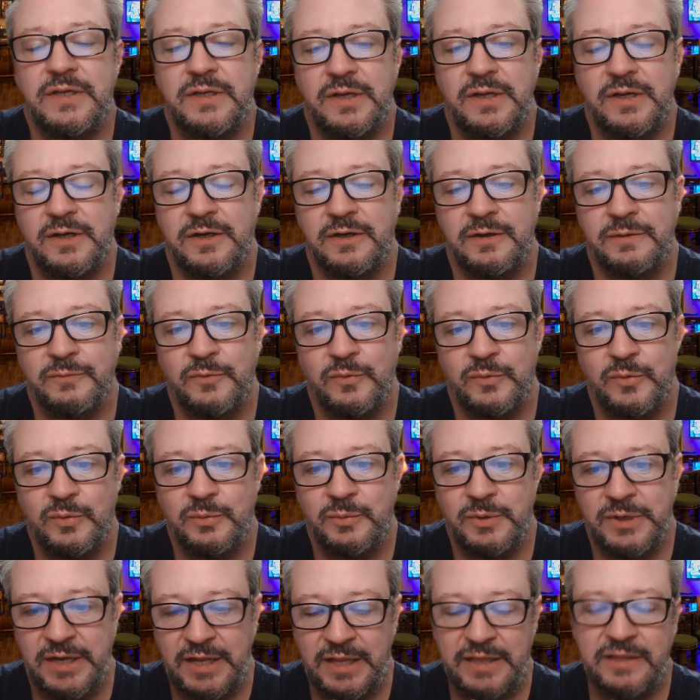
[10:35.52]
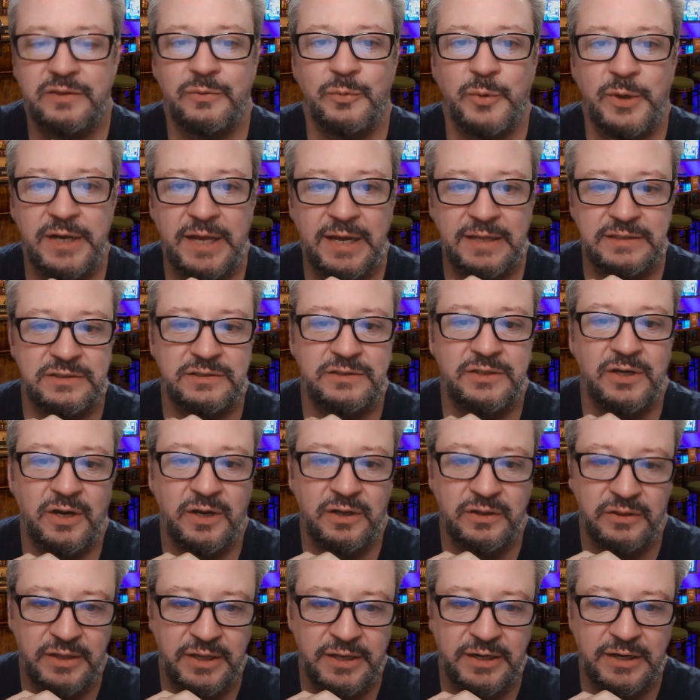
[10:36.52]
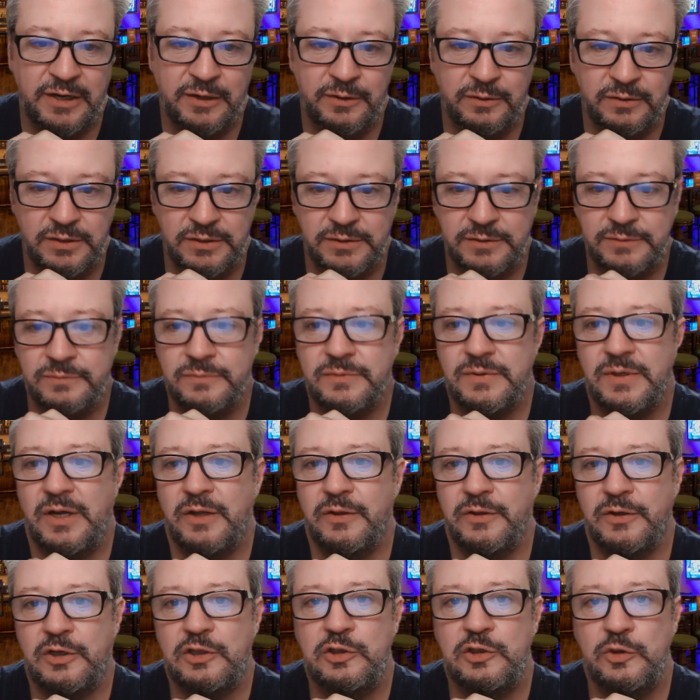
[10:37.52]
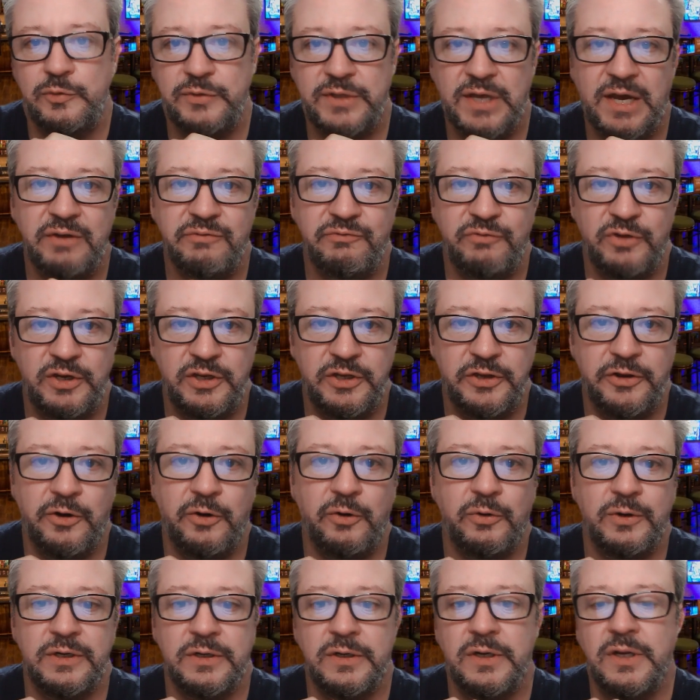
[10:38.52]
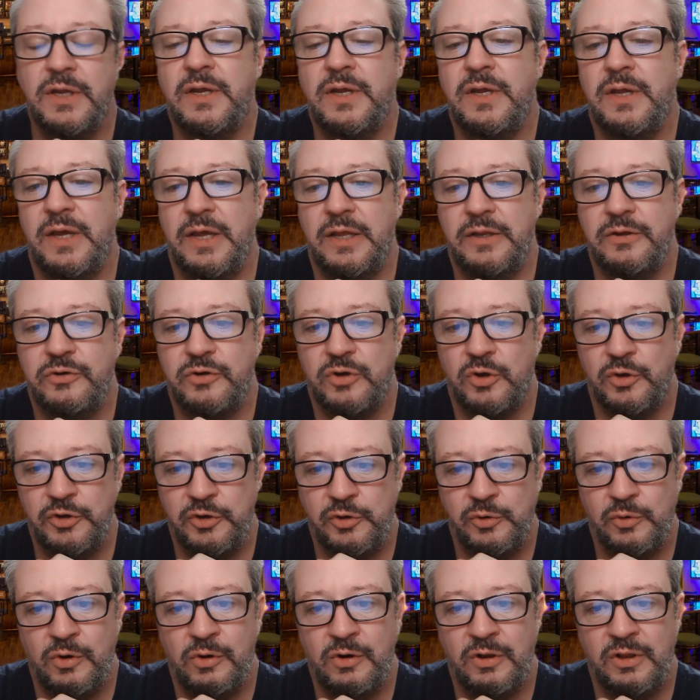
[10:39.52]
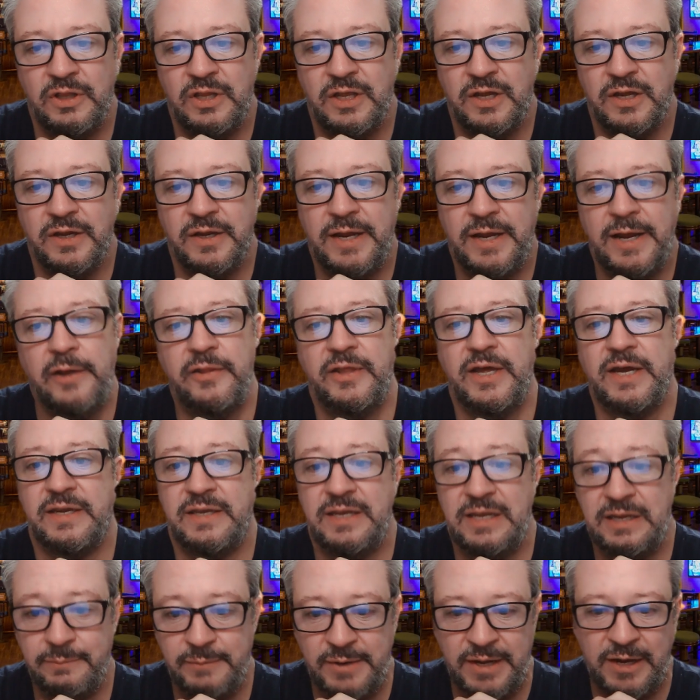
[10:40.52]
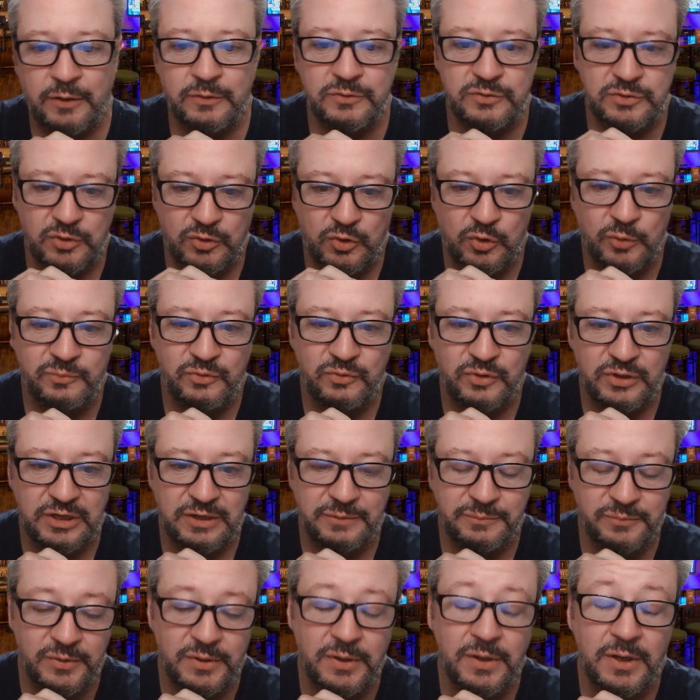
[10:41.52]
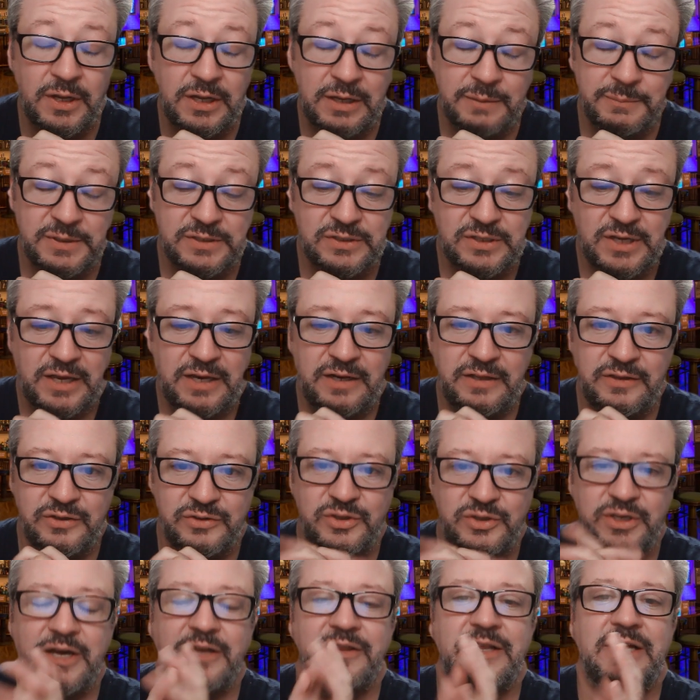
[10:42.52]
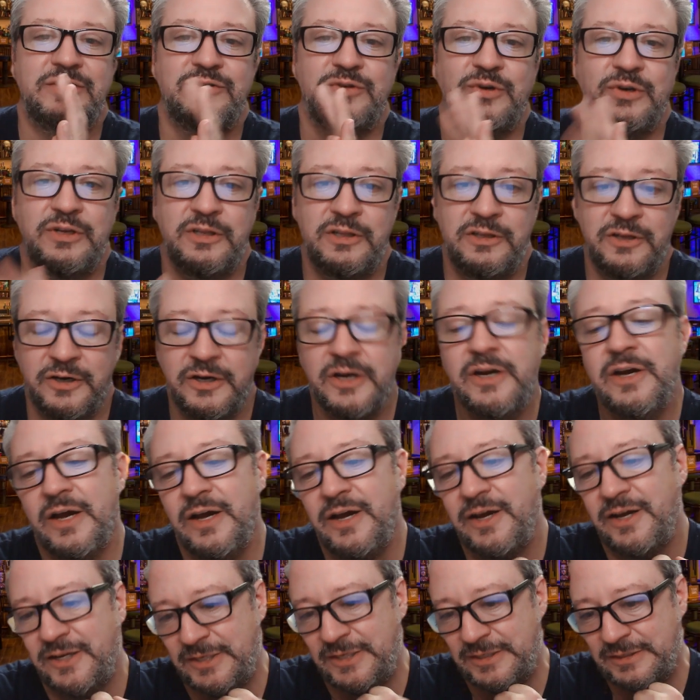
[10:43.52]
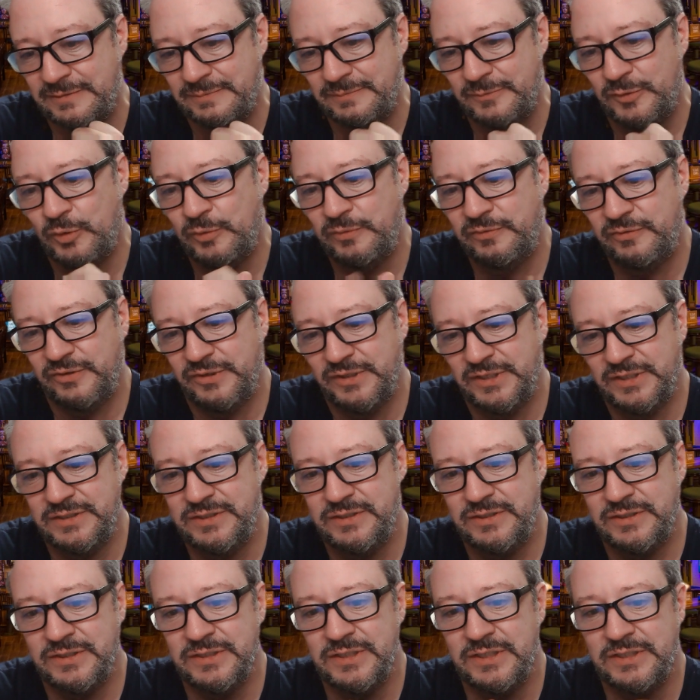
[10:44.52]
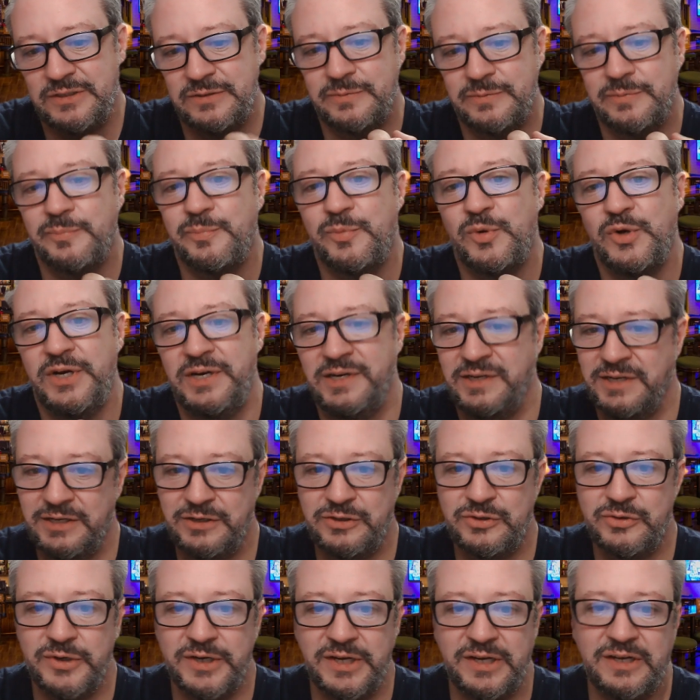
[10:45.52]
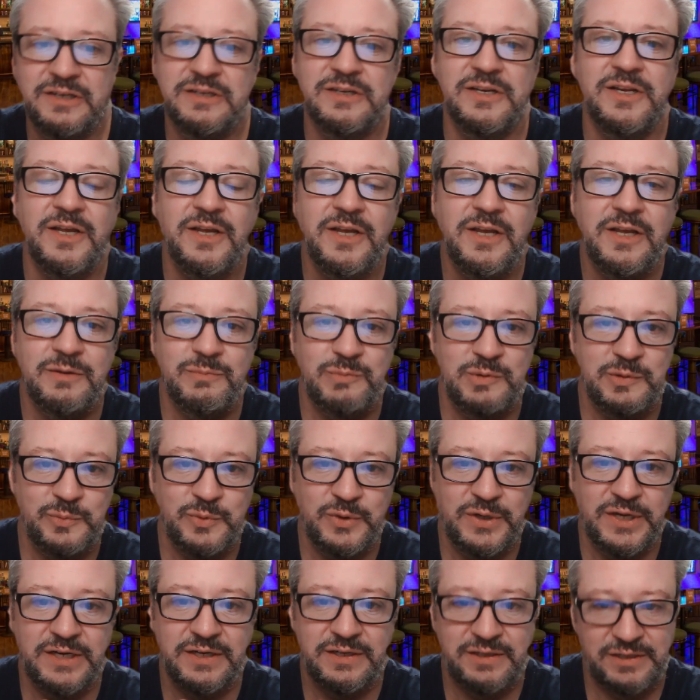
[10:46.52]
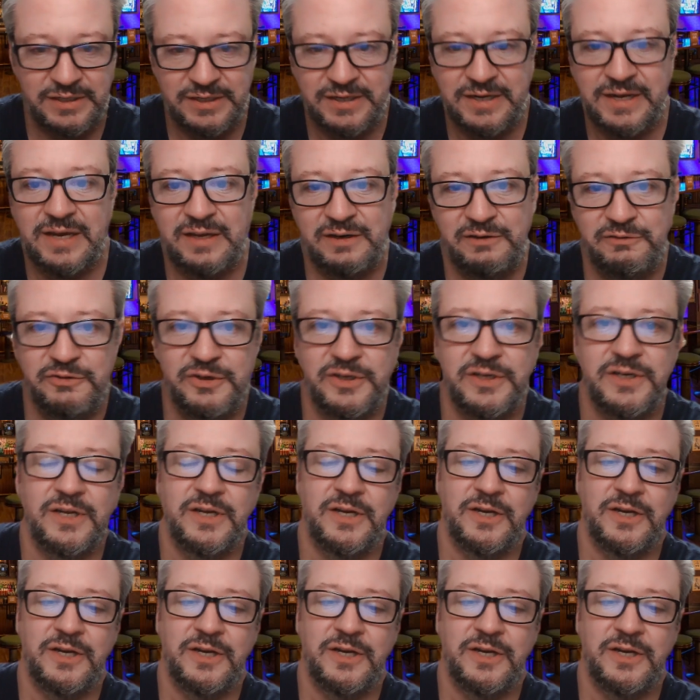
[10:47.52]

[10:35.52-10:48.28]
And when that's done, then I'll include that video and show you all how that came out. So hopefully I'm excited to see how that's going to look. Hopefully it's a pretty neat trick and people get a kick out of it.